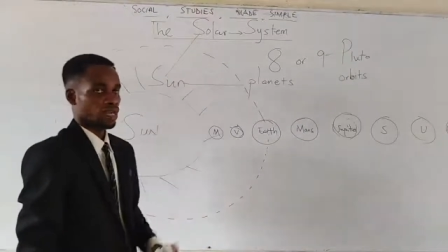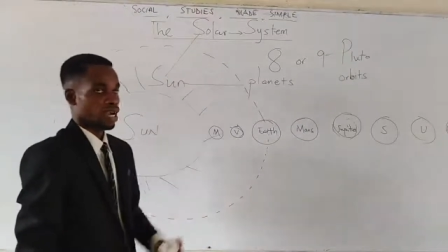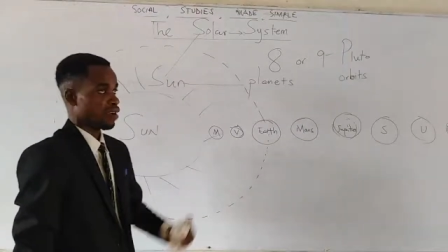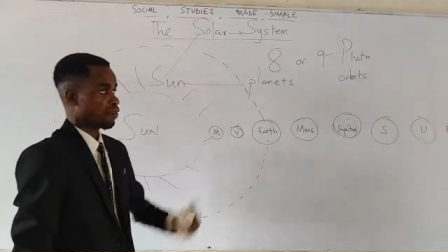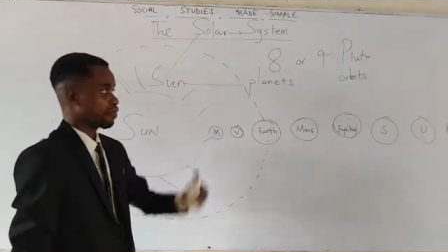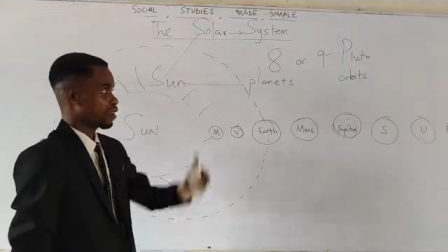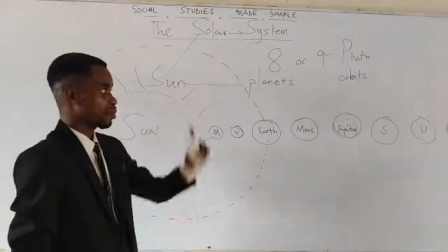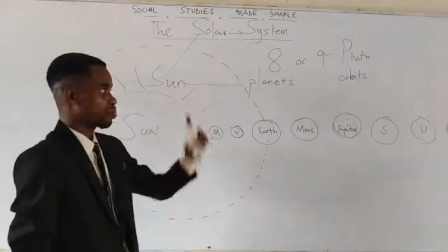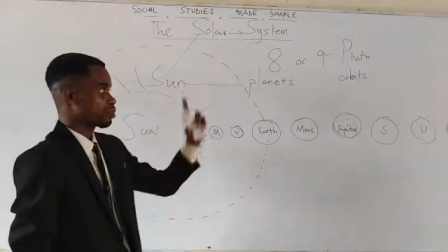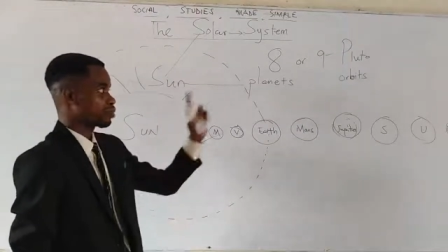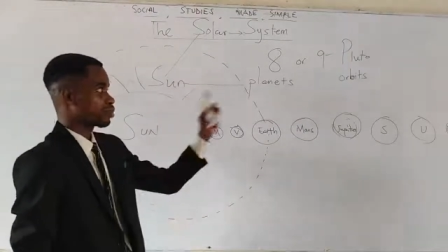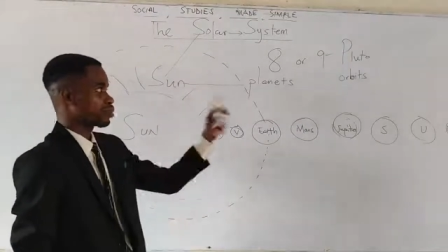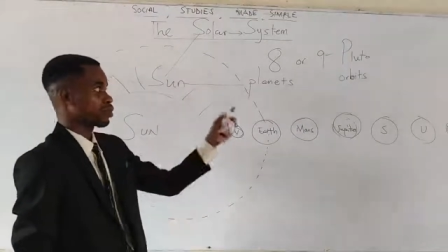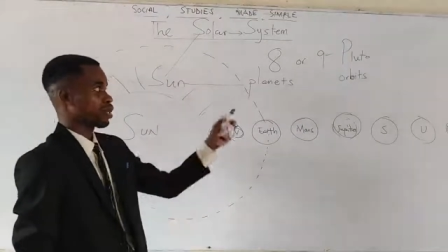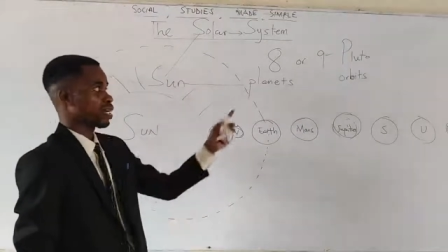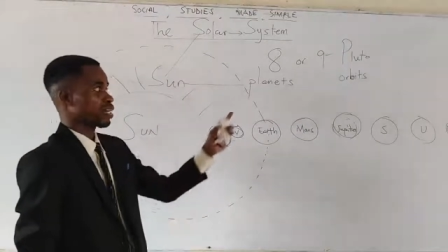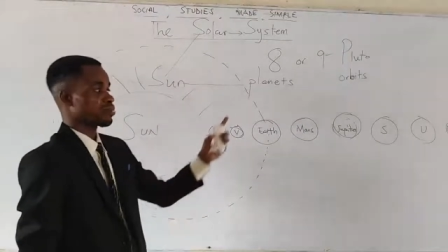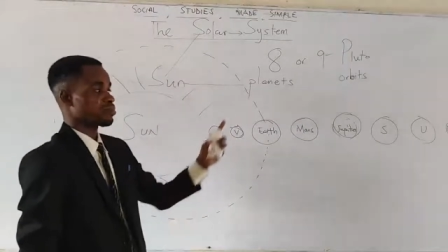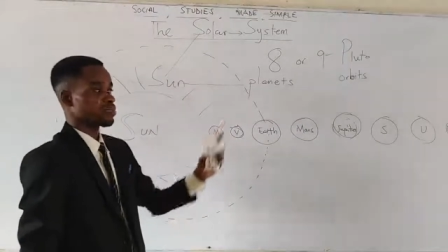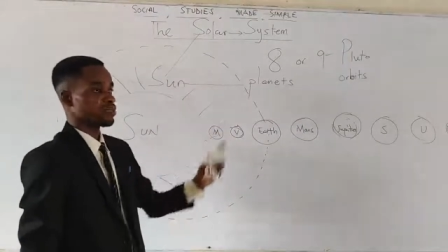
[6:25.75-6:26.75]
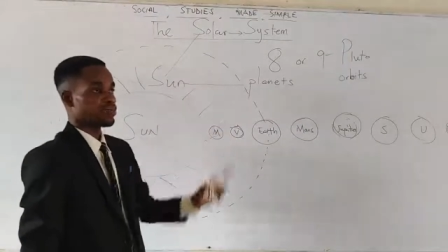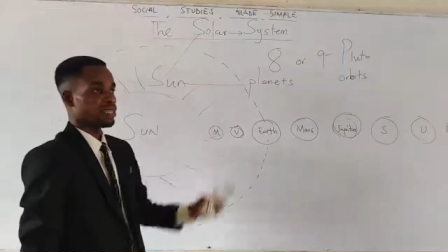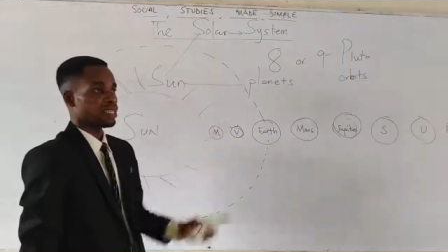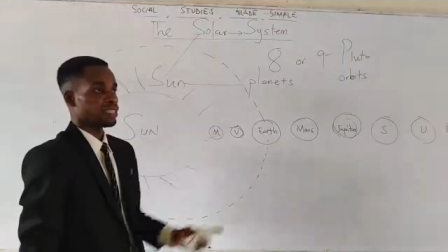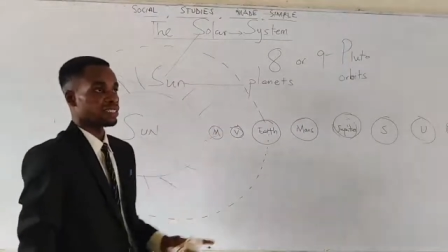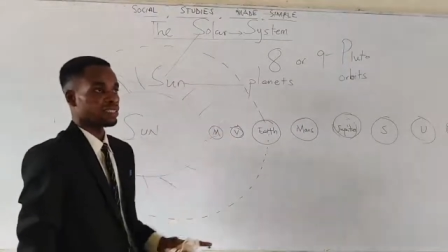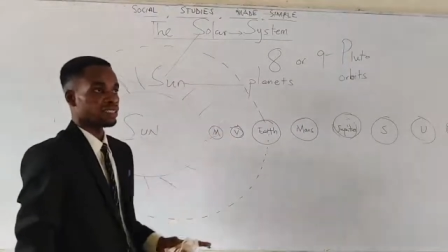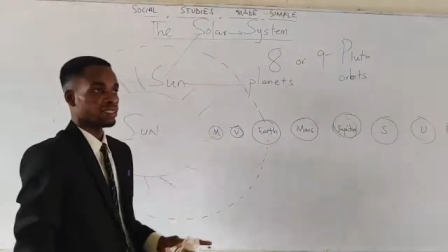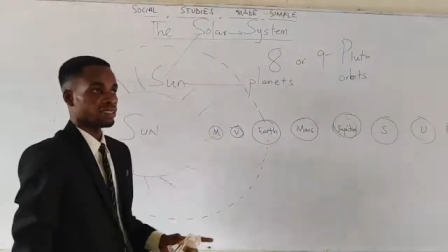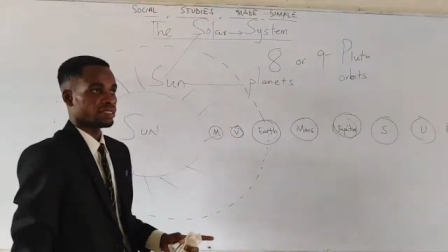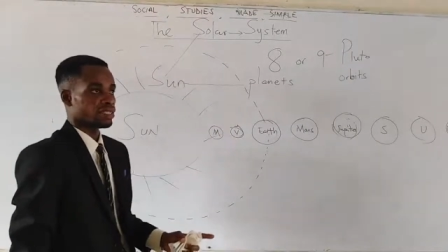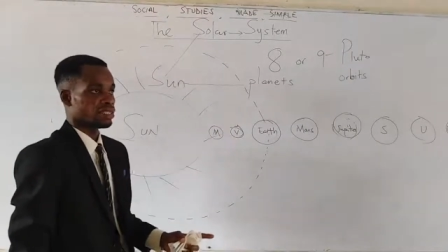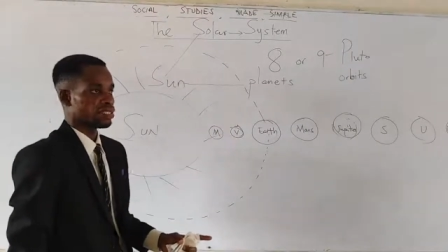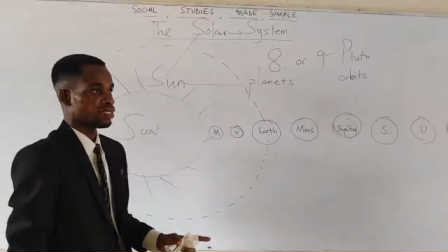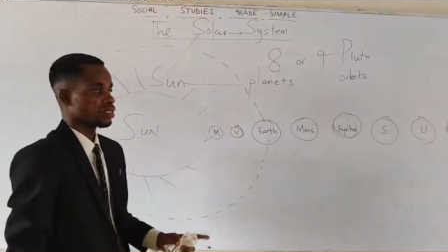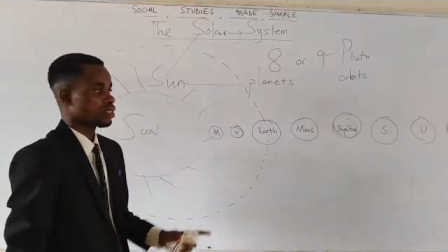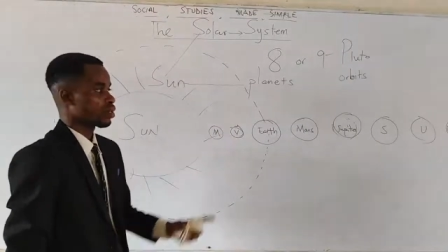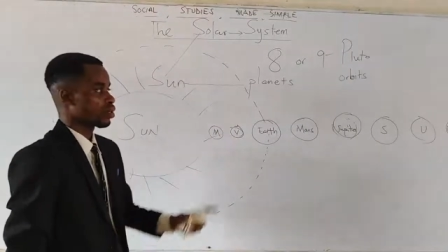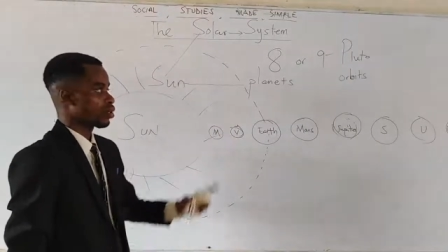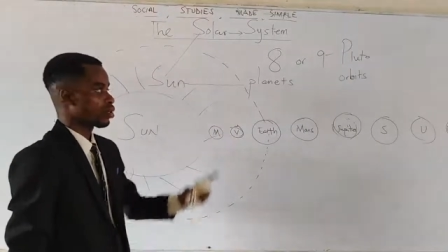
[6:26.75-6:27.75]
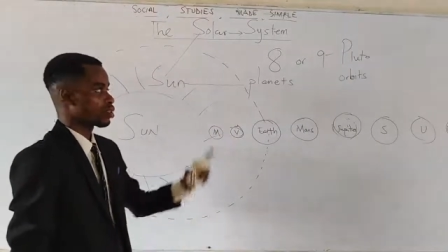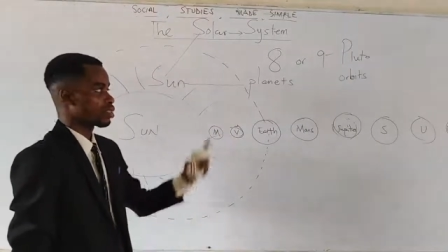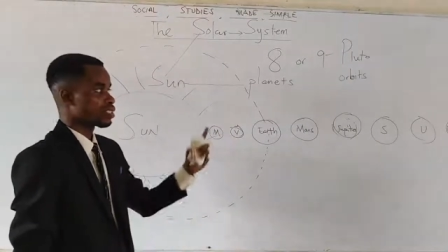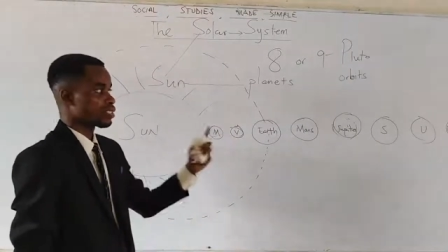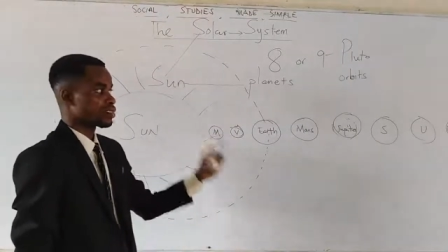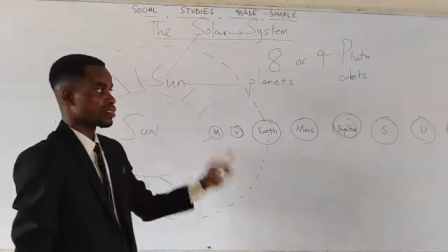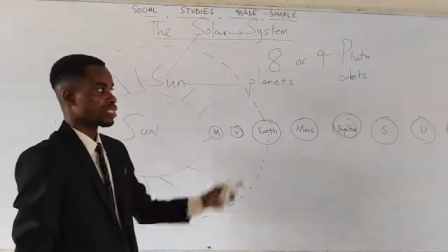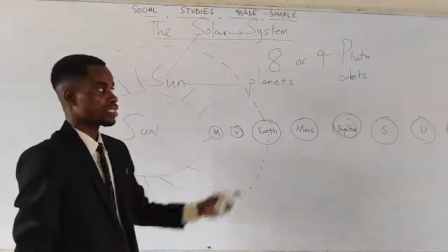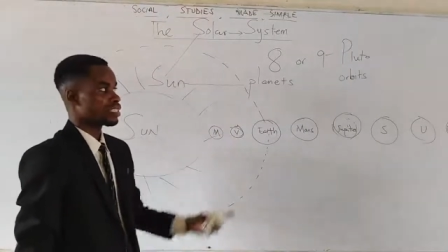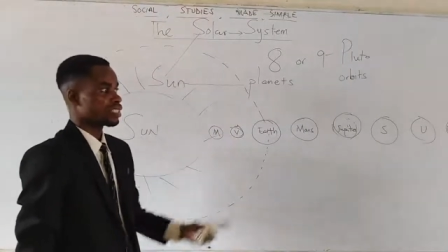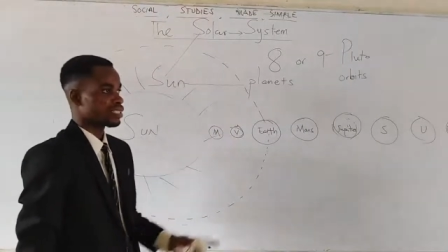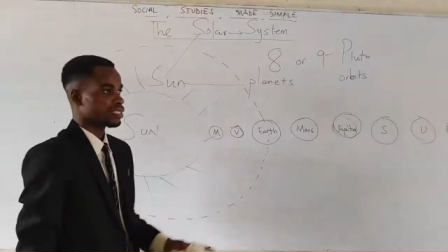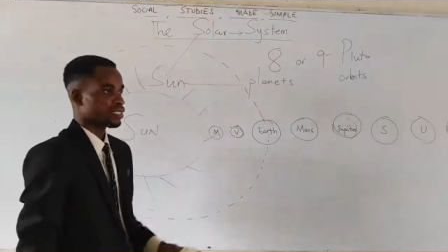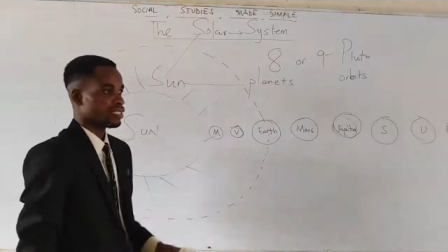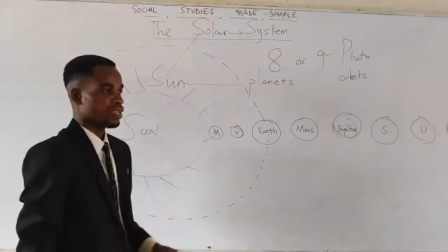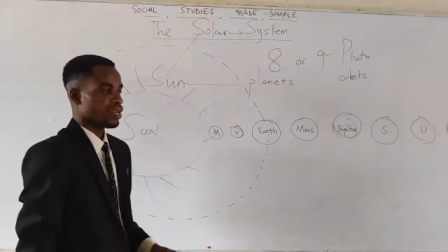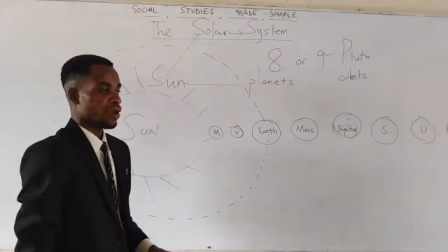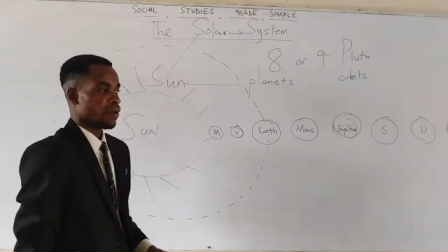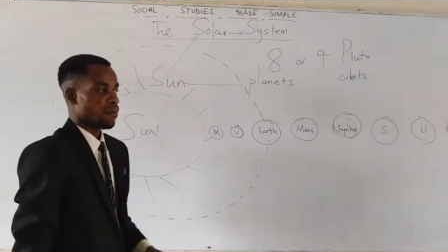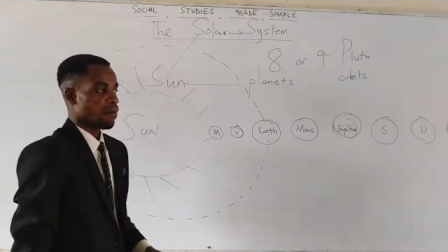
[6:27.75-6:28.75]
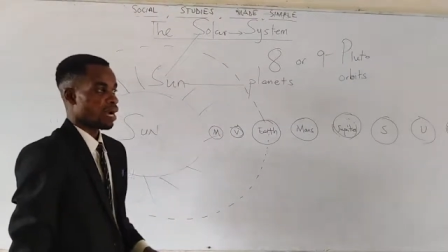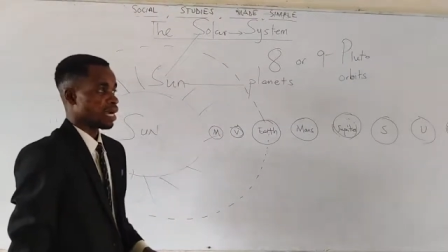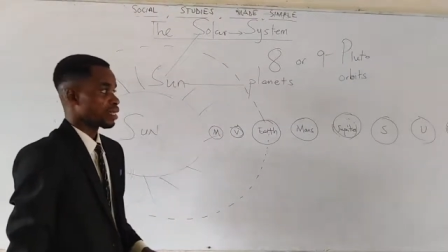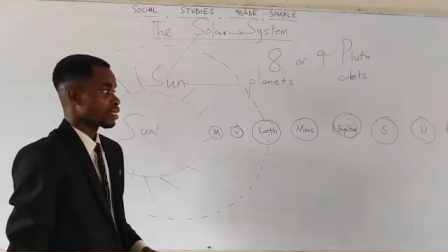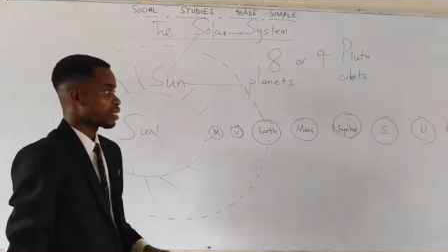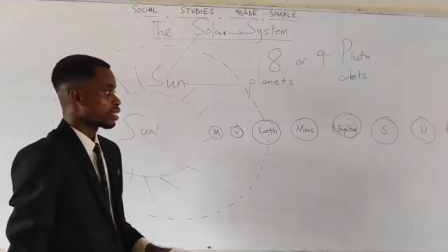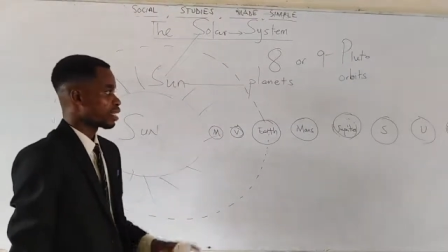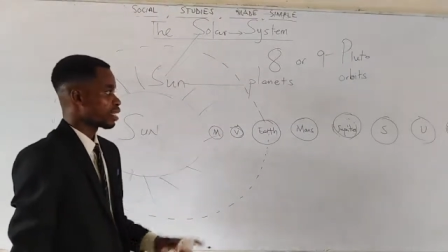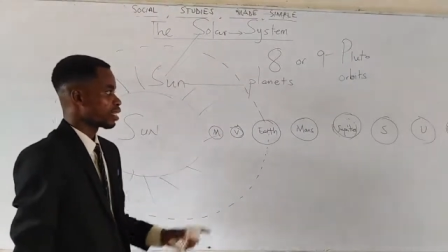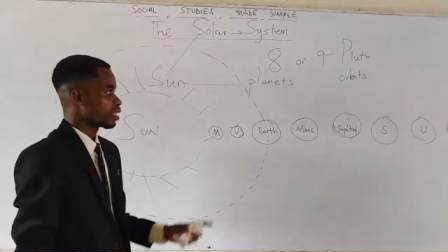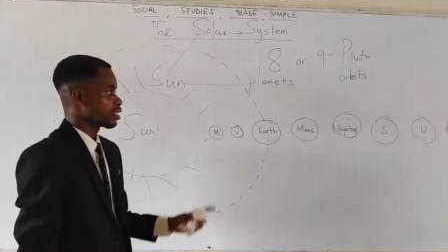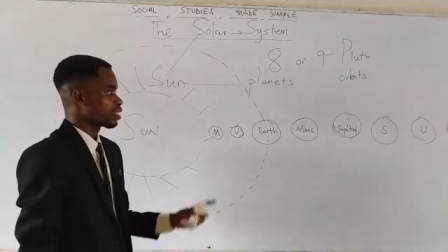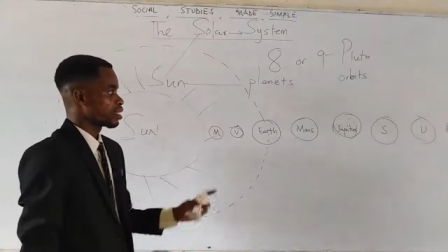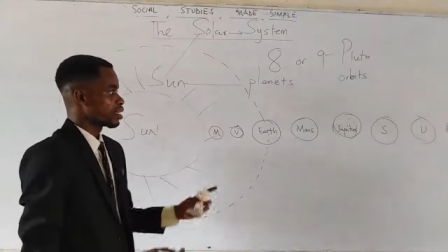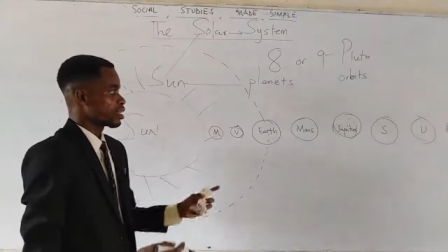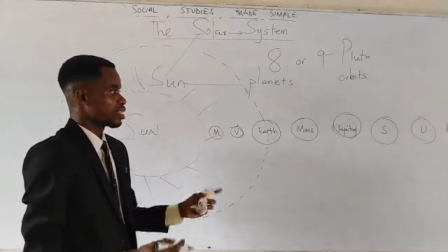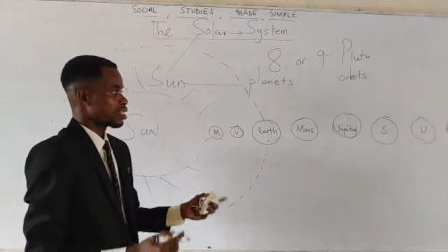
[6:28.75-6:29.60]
after Pluto had been relegated or degraded by the